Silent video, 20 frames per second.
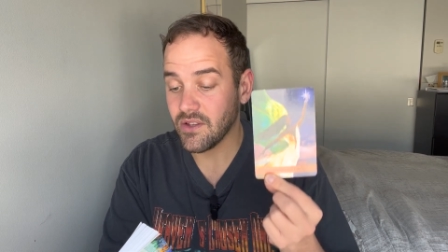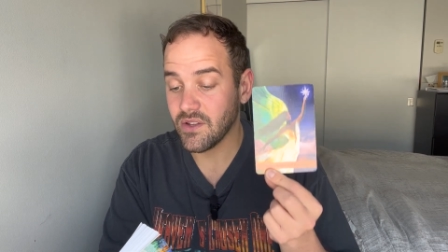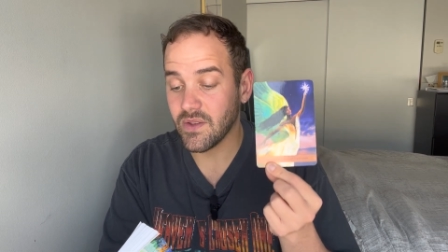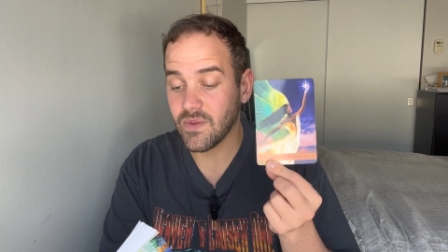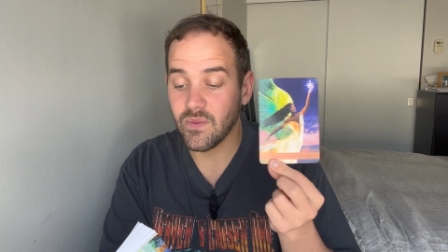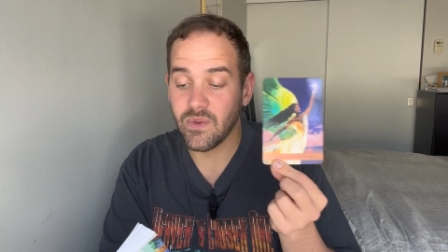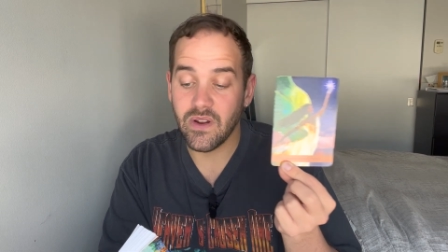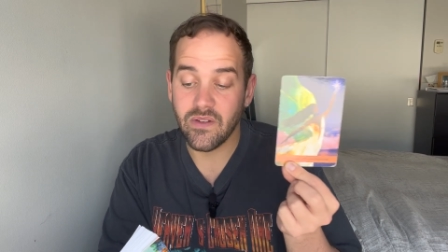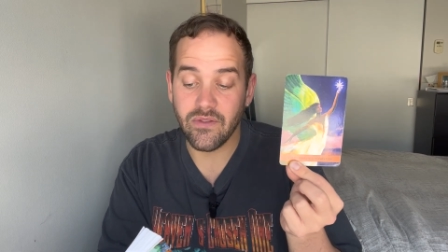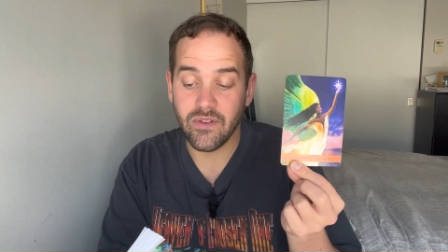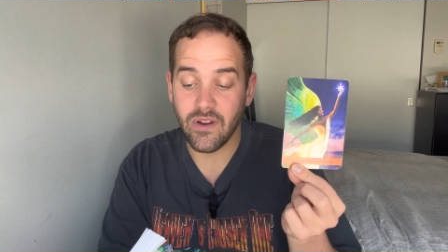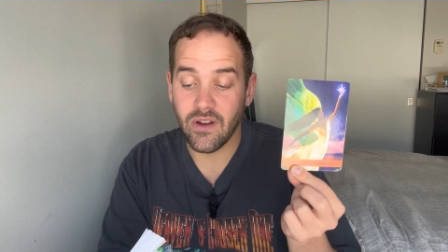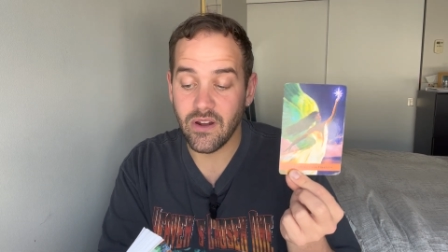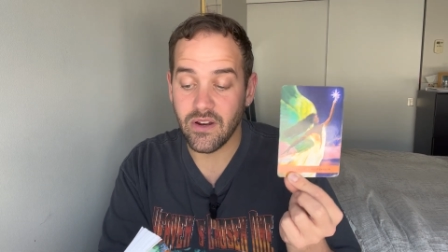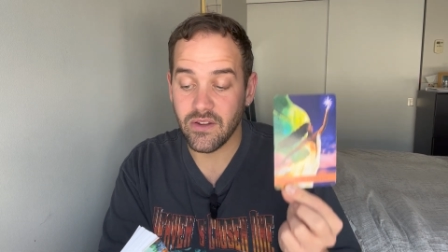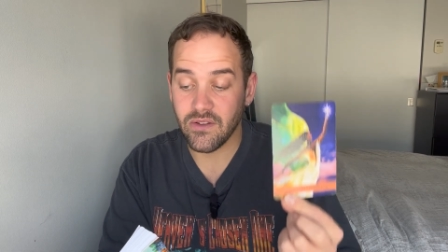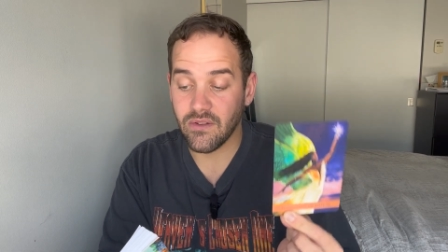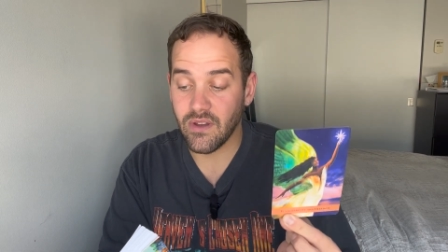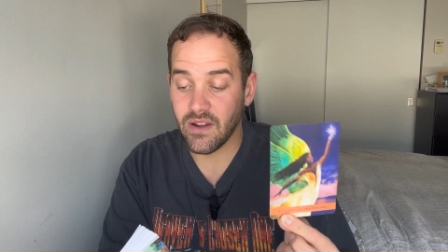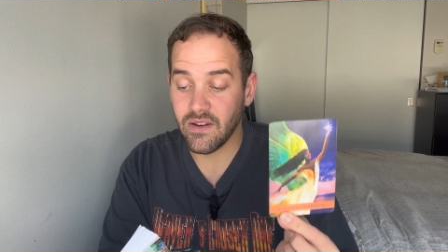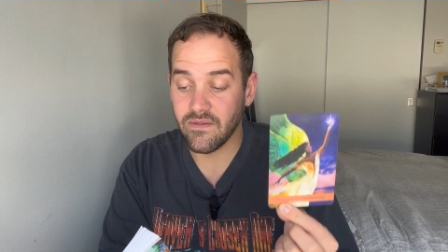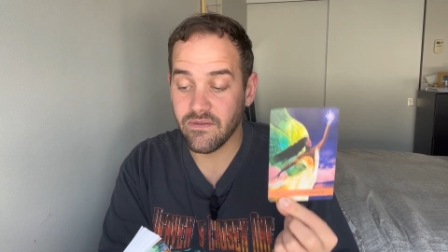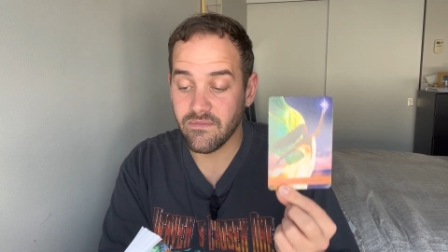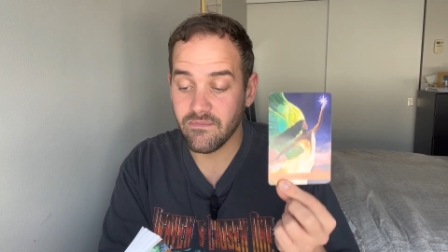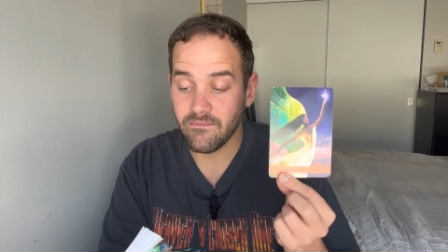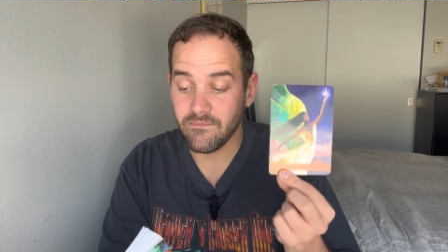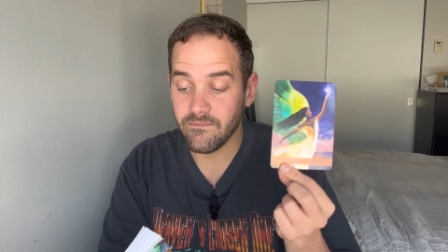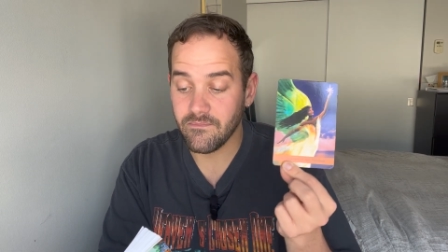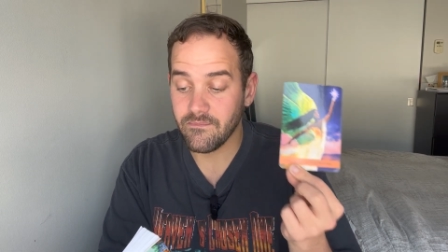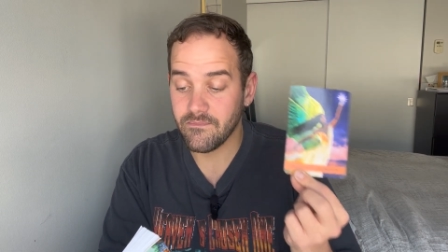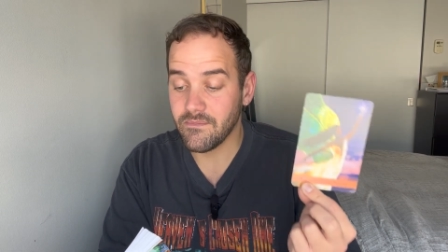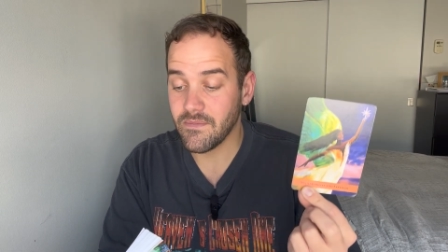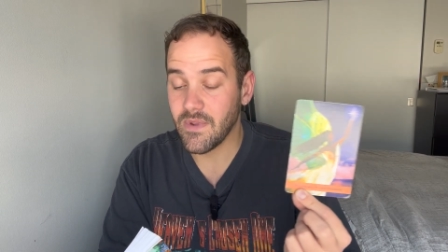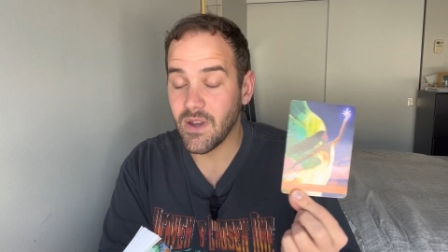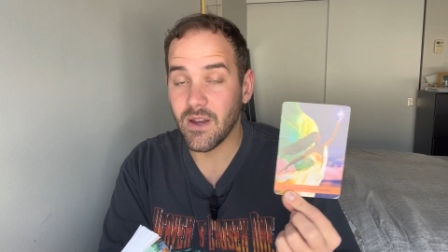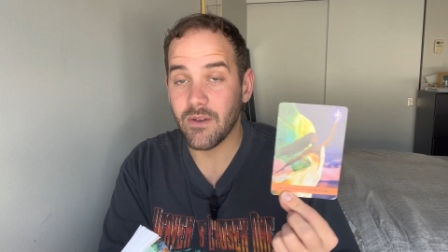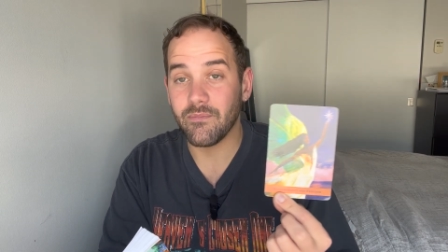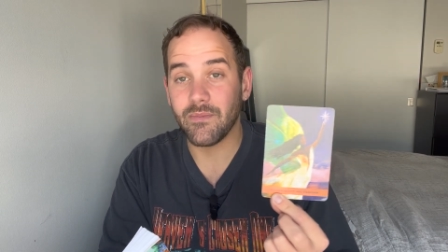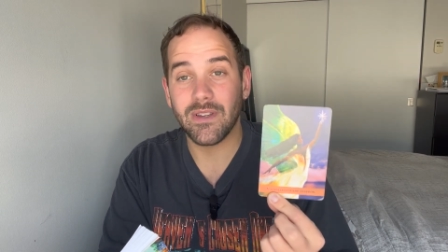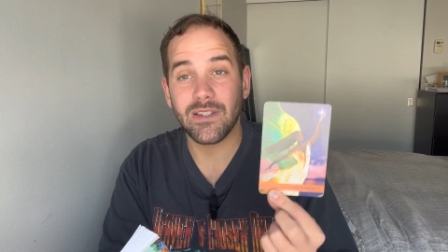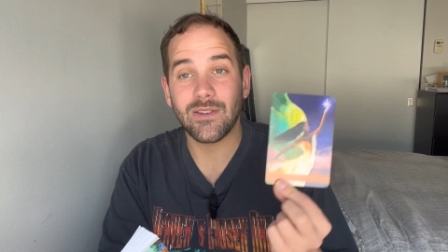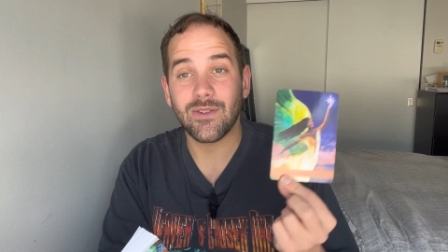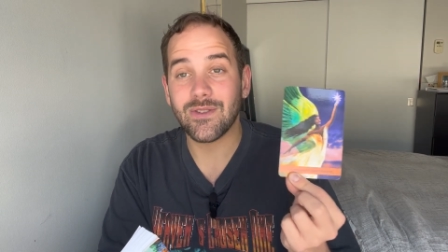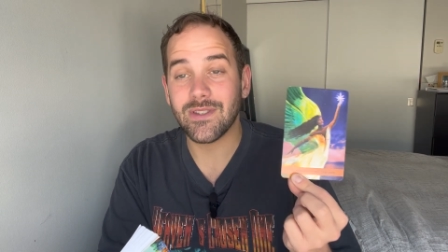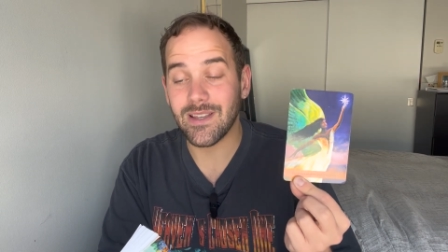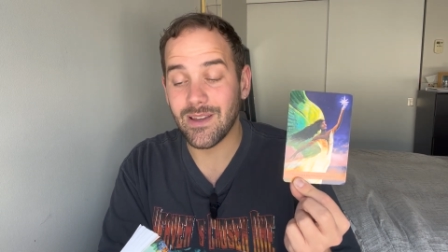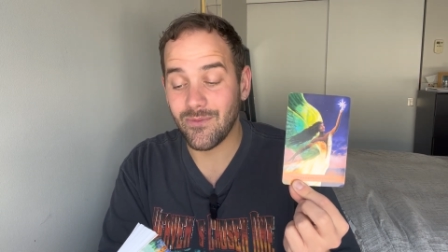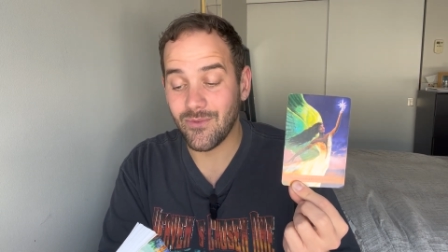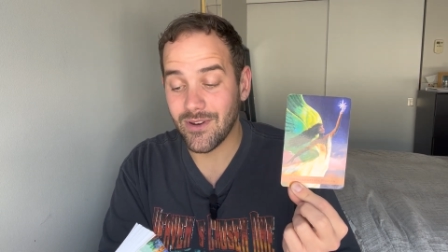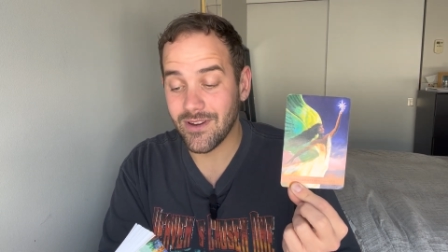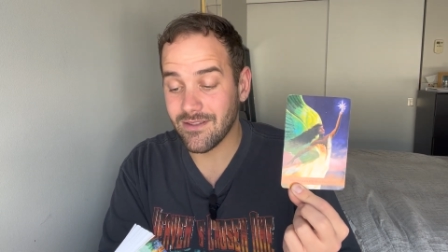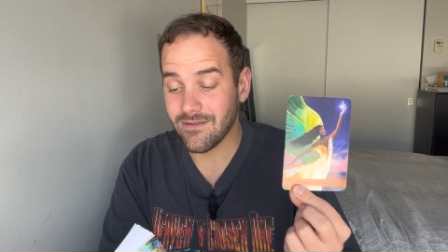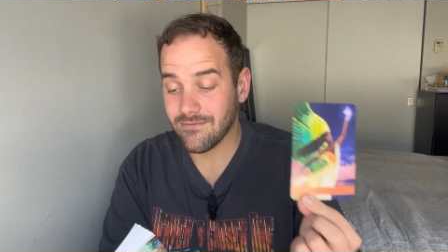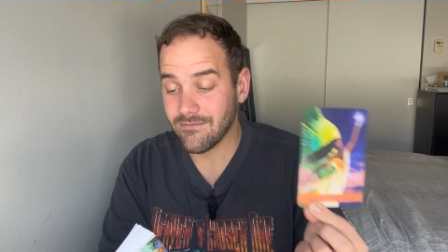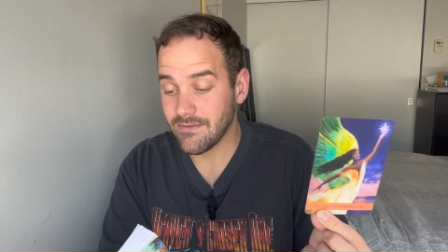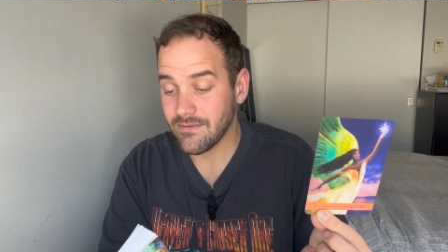just whatever God you kind of uh, associate with.